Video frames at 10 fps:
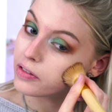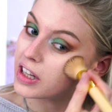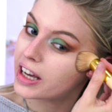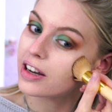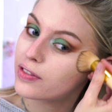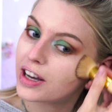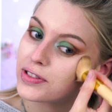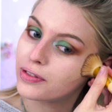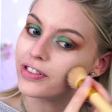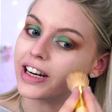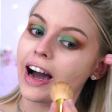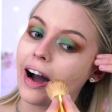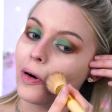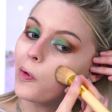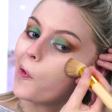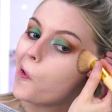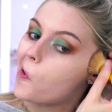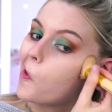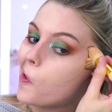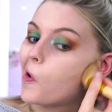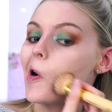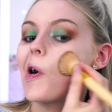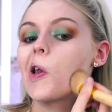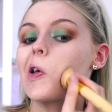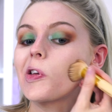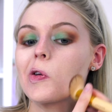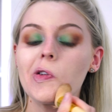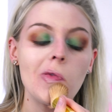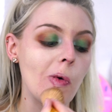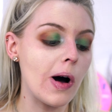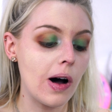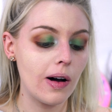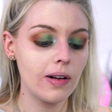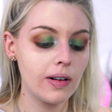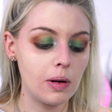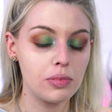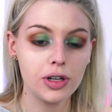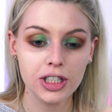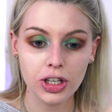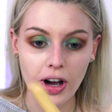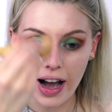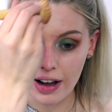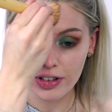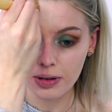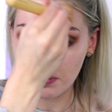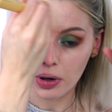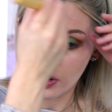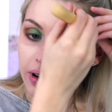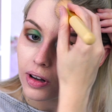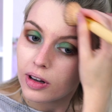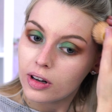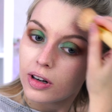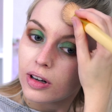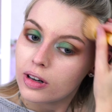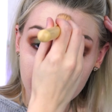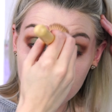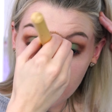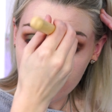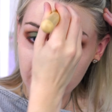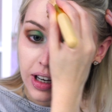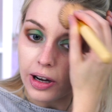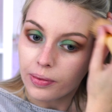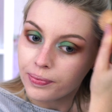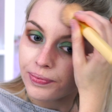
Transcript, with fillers: I feel like I've left something out and I don't know what. I'm pretty sure I haven't, but you never know.